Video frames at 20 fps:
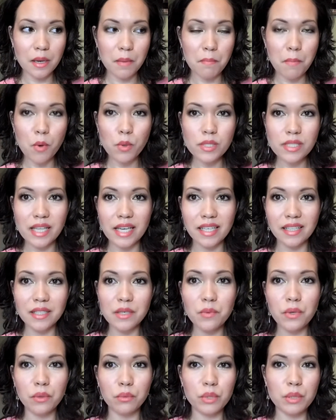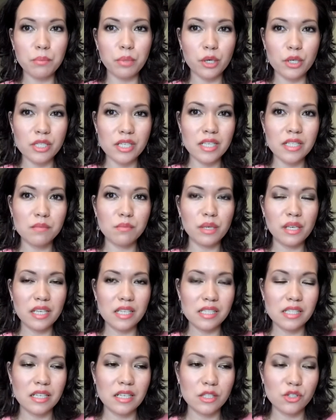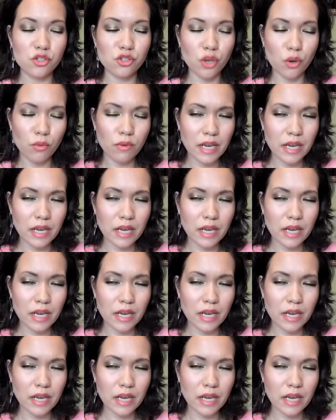most likely will repurchase because it is so